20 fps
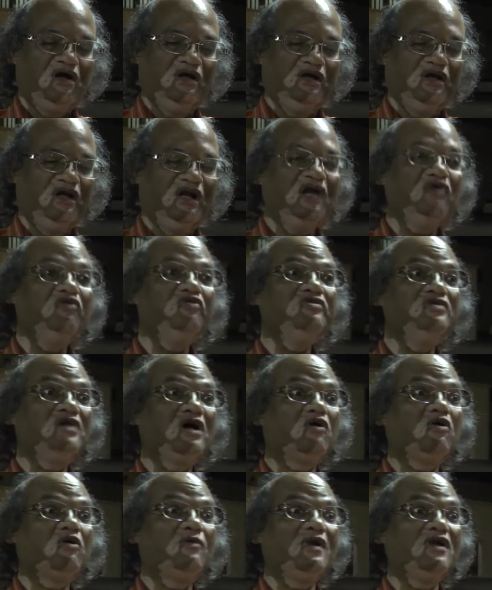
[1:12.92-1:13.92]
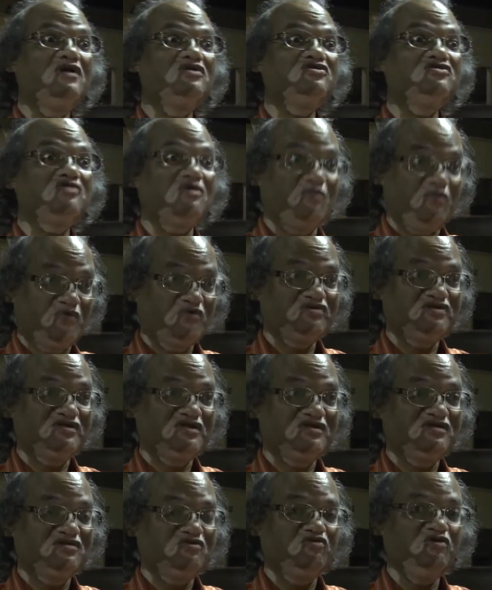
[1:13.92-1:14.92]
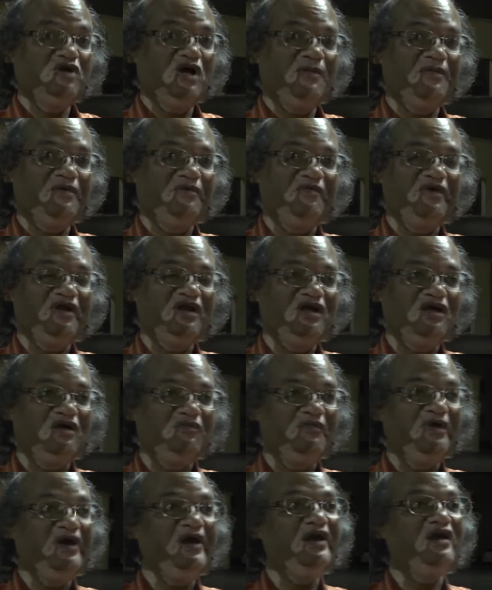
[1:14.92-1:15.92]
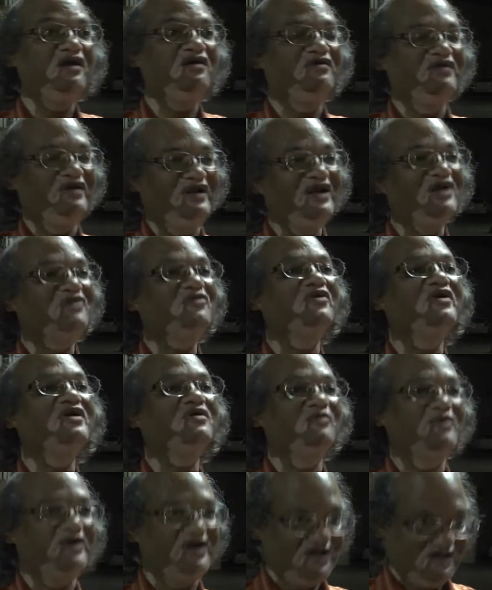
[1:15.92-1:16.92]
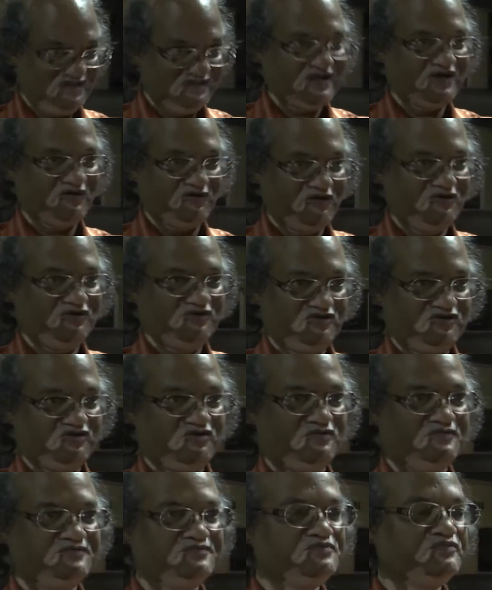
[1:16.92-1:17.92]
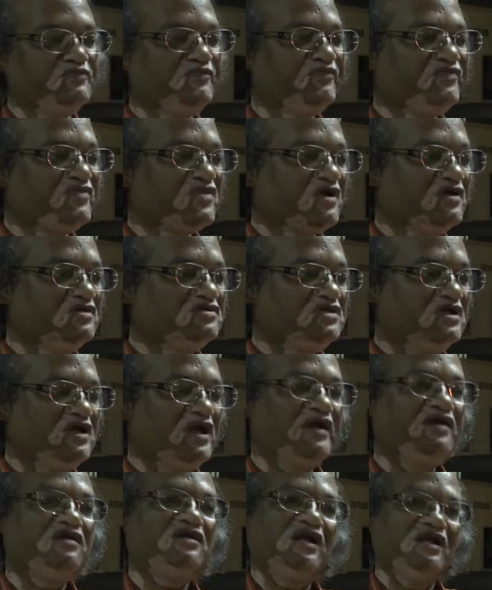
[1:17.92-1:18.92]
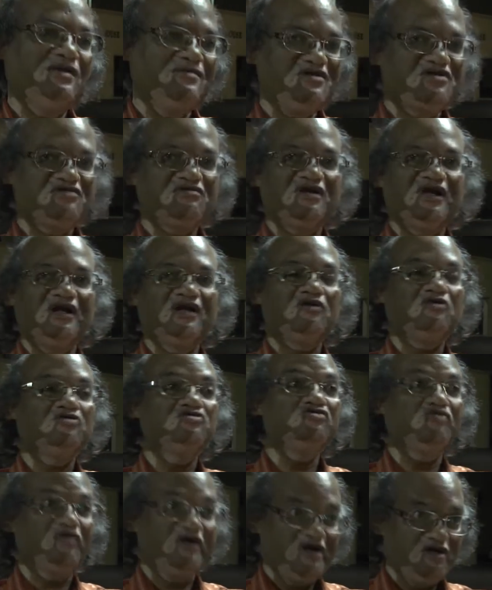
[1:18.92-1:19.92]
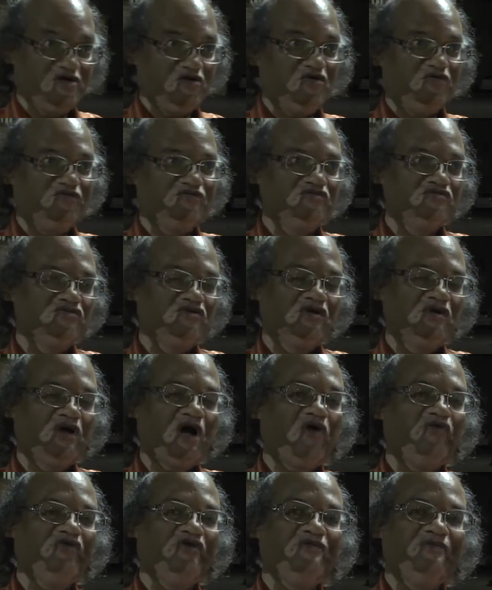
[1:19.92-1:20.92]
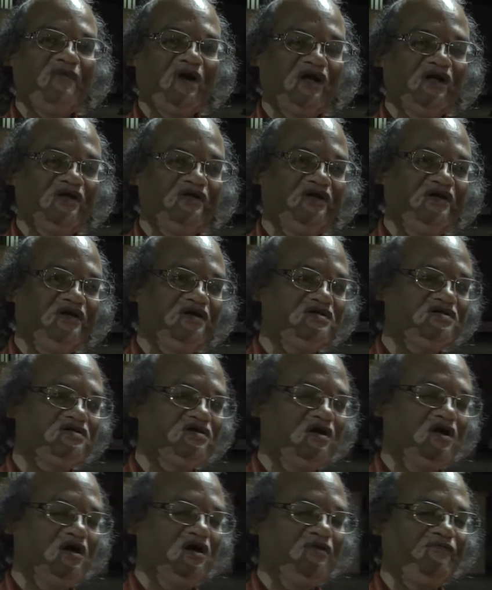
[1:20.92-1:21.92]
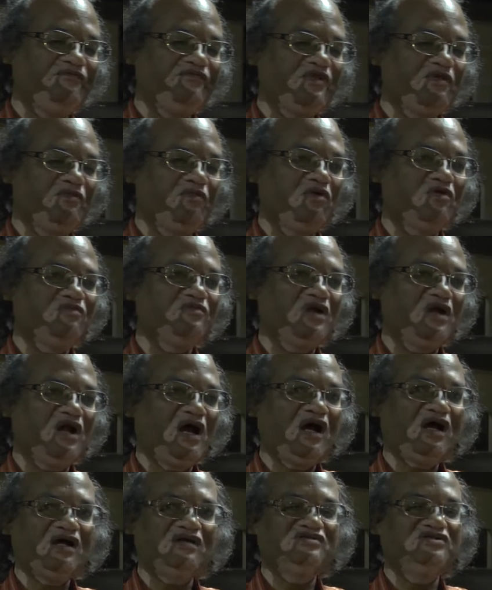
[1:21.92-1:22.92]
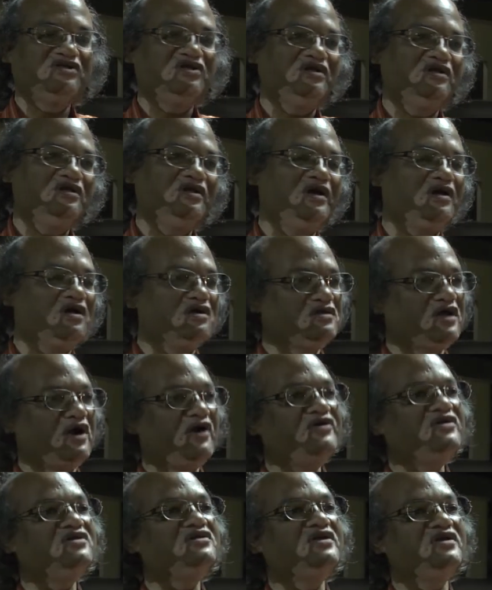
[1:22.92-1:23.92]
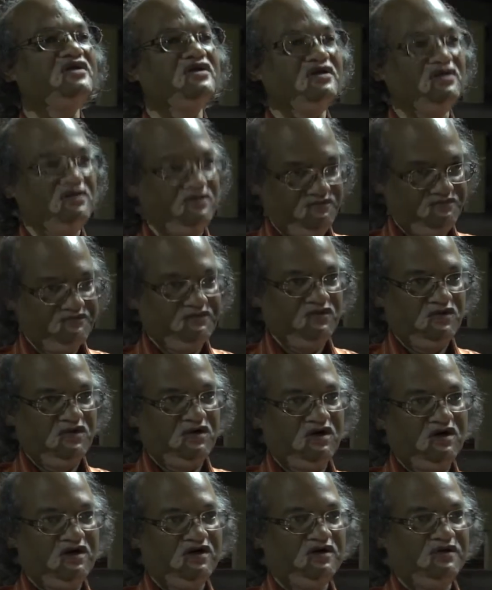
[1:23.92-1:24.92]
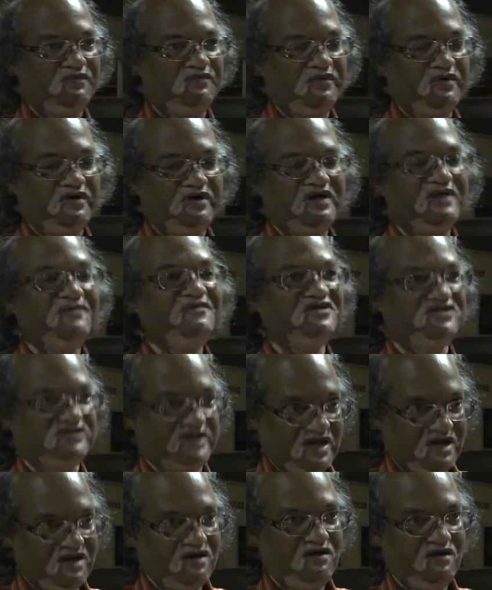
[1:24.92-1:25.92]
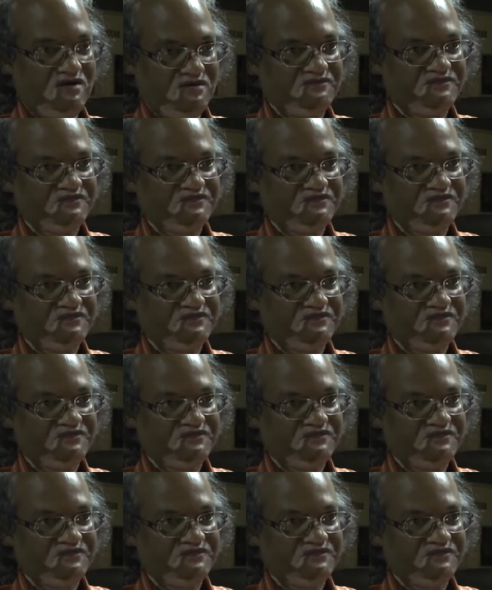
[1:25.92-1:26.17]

in line with the globalization process, we have a very big electronic media sector also, so like television and also radio. Now in Bangladesh, from the Dhaka city, there are 33 TV channel,